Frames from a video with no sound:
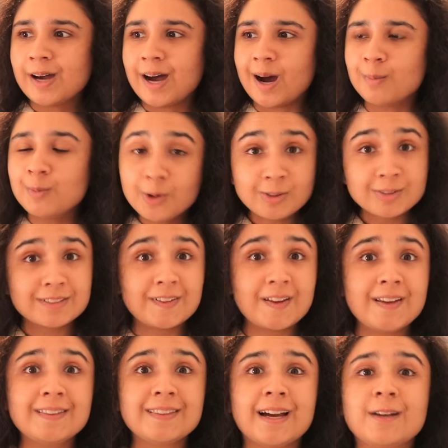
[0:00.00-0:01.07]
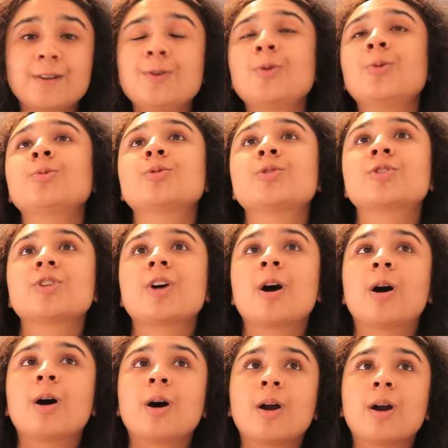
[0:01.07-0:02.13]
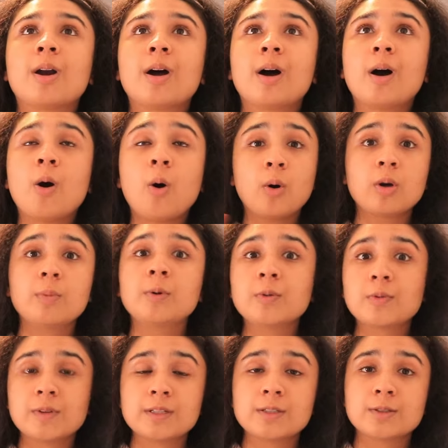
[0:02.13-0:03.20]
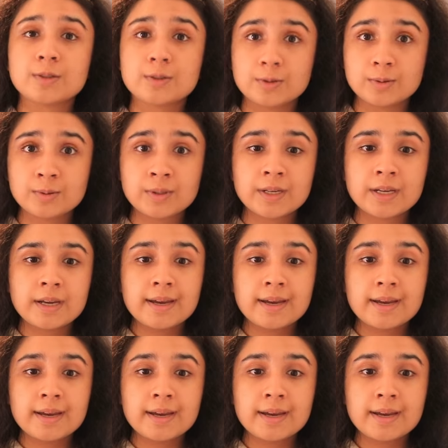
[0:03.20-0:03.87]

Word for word: I'm not saying that notes are a horrible thing to do.